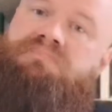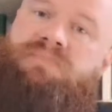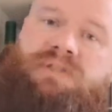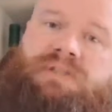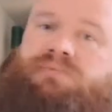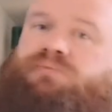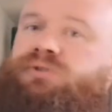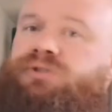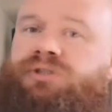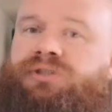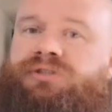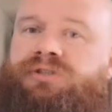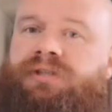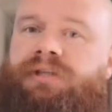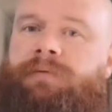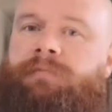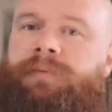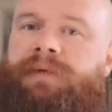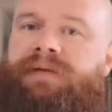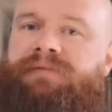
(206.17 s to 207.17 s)
it was just a
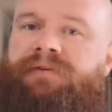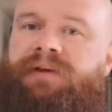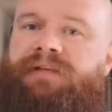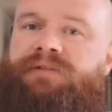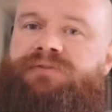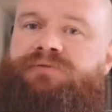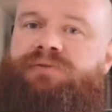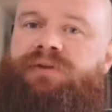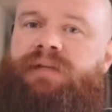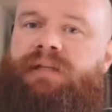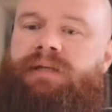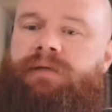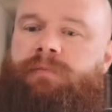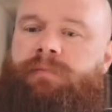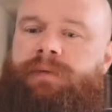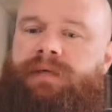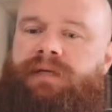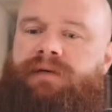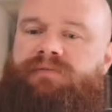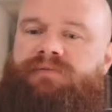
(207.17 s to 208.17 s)
little bit of history, a little
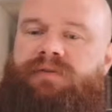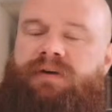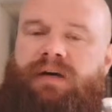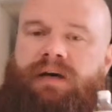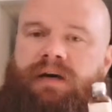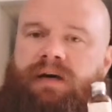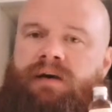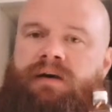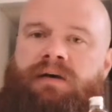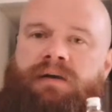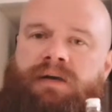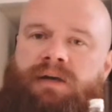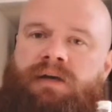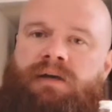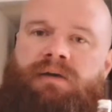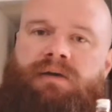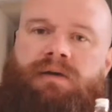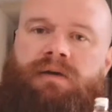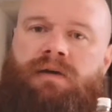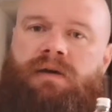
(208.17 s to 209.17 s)
bit of
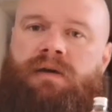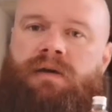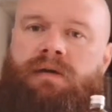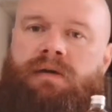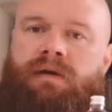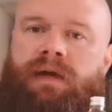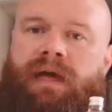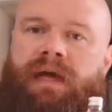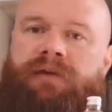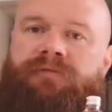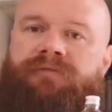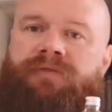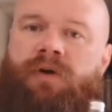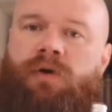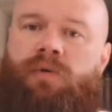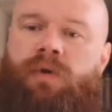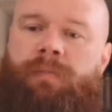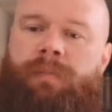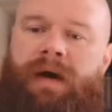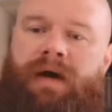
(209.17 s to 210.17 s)

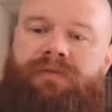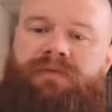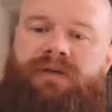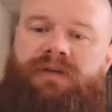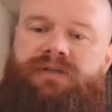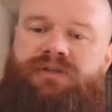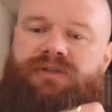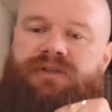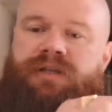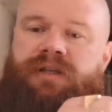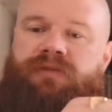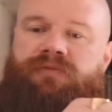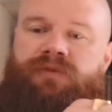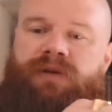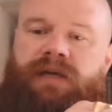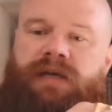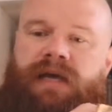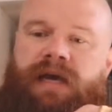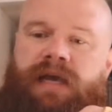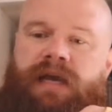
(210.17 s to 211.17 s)
info about the
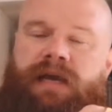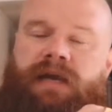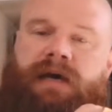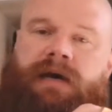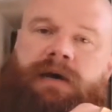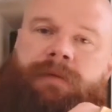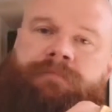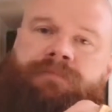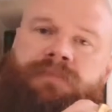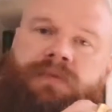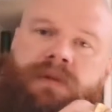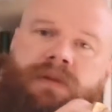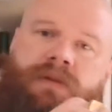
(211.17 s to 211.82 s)
distillery, and